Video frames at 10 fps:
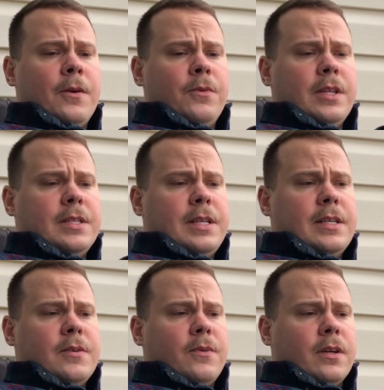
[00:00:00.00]
One of these
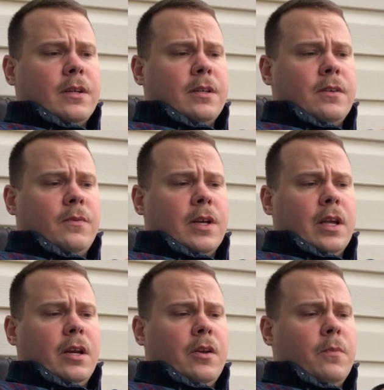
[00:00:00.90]
days I want to
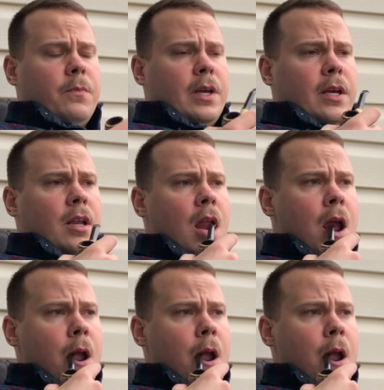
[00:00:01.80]
get a new bit.